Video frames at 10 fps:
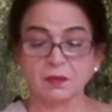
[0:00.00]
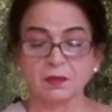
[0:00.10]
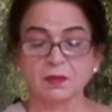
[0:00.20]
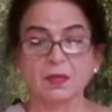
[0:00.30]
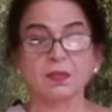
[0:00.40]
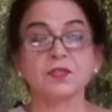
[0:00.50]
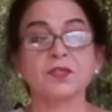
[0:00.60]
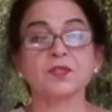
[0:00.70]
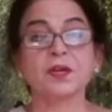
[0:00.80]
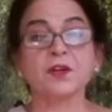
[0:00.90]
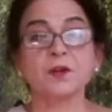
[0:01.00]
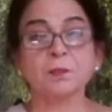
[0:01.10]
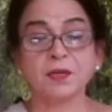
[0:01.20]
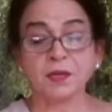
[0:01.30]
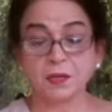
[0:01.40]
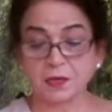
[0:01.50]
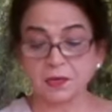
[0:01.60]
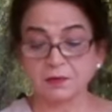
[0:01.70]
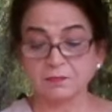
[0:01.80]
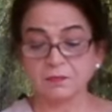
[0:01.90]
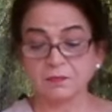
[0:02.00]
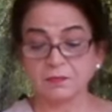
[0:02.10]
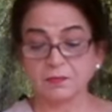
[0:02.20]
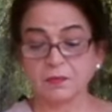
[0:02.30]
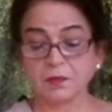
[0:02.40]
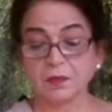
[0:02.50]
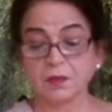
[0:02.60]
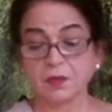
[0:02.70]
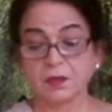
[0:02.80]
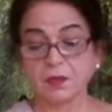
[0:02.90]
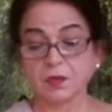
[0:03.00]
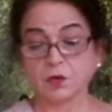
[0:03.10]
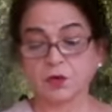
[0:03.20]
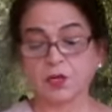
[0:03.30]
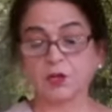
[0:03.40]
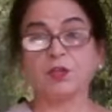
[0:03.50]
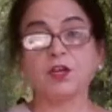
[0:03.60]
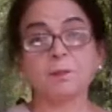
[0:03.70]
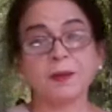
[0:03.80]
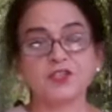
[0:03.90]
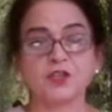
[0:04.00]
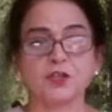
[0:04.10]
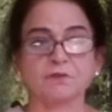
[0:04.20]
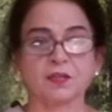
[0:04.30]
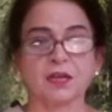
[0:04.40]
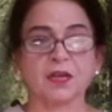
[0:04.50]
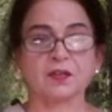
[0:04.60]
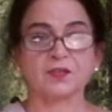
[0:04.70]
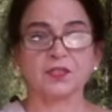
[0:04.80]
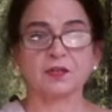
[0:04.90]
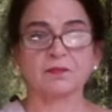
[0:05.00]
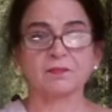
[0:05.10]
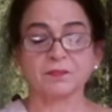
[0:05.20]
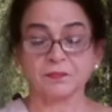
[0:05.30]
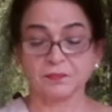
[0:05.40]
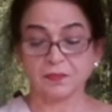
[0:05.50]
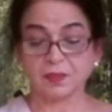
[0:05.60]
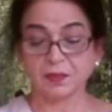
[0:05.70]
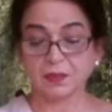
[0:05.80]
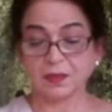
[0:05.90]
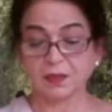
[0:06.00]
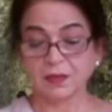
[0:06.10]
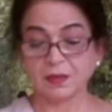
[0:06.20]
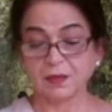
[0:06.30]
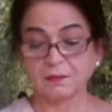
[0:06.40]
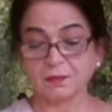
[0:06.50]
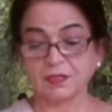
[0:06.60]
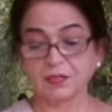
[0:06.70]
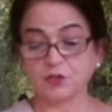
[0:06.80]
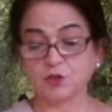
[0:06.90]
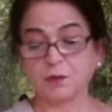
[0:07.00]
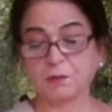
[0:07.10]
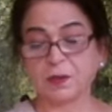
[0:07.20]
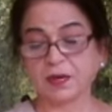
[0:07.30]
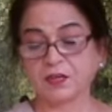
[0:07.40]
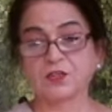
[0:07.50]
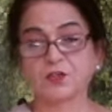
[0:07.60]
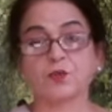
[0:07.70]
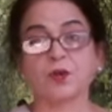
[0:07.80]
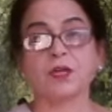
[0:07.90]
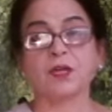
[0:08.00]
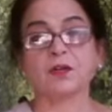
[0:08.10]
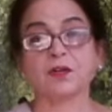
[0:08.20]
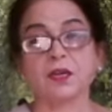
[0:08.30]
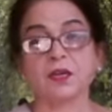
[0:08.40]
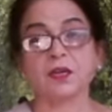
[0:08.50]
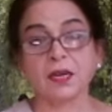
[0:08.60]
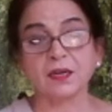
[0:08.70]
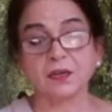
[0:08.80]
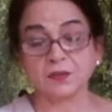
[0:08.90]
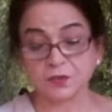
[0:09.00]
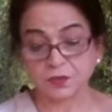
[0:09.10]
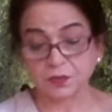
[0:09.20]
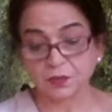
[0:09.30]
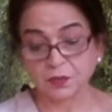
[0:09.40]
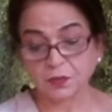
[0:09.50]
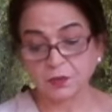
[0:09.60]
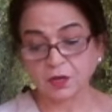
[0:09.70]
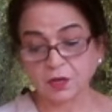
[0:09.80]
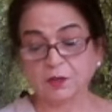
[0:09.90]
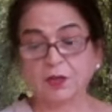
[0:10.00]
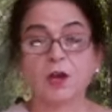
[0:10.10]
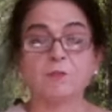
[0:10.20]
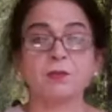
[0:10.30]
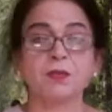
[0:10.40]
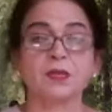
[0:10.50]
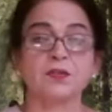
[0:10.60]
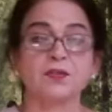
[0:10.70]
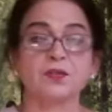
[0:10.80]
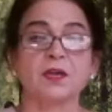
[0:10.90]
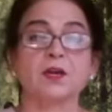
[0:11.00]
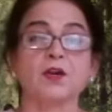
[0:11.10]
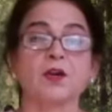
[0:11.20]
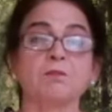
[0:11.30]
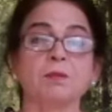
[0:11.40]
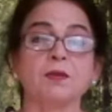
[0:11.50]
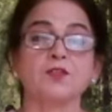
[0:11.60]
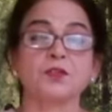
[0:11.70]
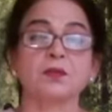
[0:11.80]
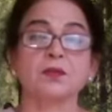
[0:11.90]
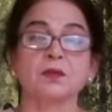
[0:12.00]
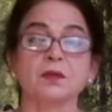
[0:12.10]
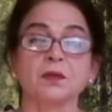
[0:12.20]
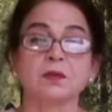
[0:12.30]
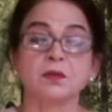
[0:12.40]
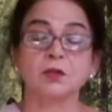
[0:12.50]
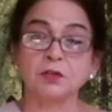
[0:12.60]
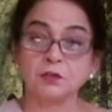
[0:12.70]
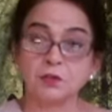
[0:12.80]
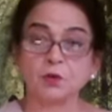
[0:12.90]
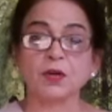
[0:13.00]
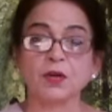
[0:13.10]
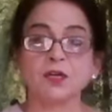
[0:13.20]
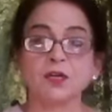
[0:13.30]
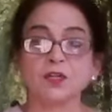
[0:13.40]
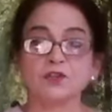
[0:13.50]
And this is done repeatedly according to the capacity of the lungs. But it should be practiced only under the guidance of a competent and accomplished yoga teacher.